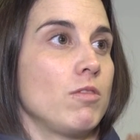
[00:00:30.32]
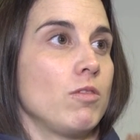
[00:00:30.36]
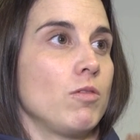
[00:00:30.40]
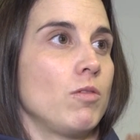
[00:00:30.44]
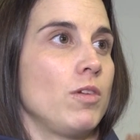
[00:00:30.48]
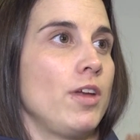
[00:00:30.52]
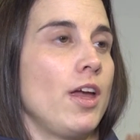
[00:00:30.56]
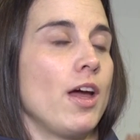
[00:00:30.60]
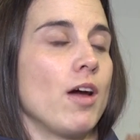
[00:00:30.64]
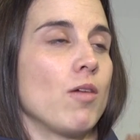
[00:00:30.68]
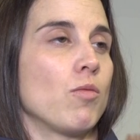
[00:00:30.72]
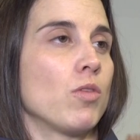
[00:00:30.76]

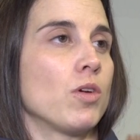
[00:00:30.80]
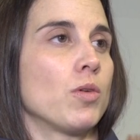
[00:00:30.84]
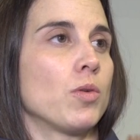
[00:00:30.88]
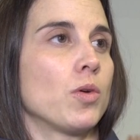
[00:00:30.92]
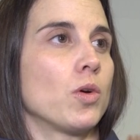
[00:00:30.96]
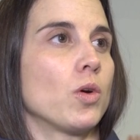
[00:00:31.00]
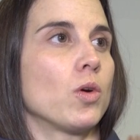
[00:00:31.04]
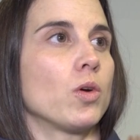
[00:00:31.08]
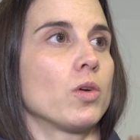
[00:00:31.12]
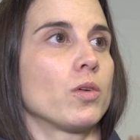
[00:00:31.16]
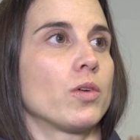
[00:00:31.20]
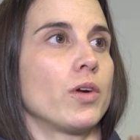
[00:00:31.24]
We
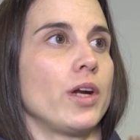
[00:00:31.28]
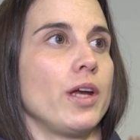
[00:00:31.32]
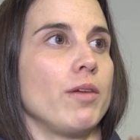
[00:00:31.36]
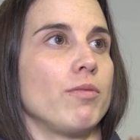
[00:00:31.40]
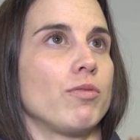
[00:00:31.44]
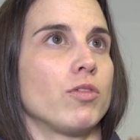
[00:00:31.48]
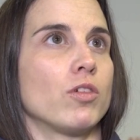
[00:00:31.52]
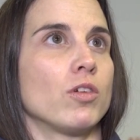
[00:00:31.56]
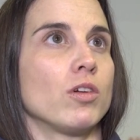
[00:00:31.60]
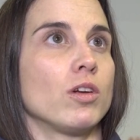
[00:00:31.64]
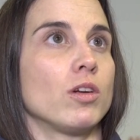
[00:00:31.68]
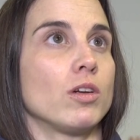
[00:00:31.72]
were all
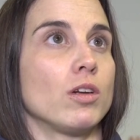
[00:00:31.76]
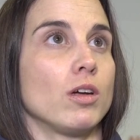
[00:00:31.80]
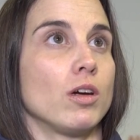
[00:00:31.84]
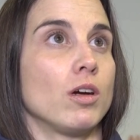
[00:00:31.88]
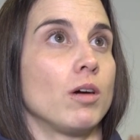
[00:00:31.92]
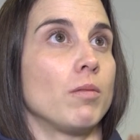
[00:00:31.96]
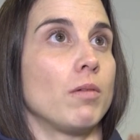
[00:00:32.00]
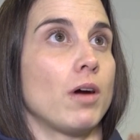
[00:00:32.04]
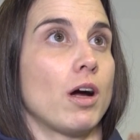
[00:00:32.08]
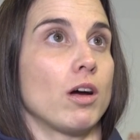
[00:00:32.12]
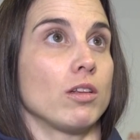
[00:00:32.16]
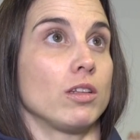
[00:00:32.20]
grateful
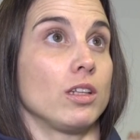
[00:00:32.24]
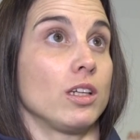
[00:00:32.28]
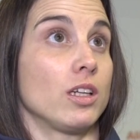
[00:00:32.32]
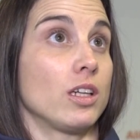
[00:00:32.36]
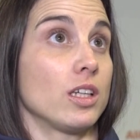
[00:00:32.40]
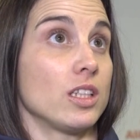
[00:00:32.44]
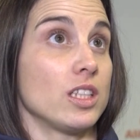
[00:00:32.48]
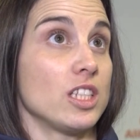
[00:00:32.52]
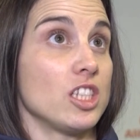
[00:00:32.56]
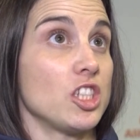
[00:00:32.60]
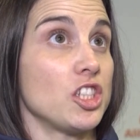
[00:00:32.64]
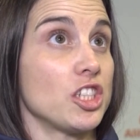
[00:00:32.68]
about the
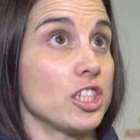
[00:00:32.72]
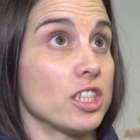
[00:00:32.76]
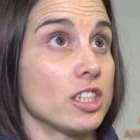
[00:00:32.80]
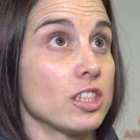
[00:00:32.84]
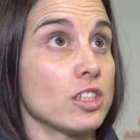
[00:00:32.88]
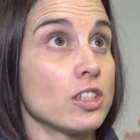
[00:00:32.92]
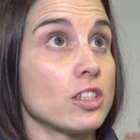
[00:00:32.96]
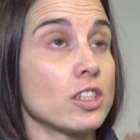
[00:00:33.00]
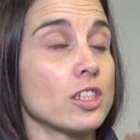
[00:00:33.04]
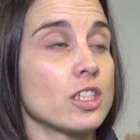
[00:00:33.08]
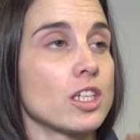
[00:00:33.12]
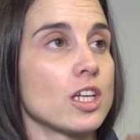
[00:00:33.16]

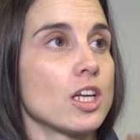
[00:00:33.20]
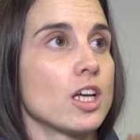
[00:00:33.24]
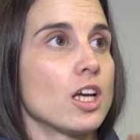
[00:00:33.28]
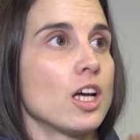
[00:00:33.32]
conditions.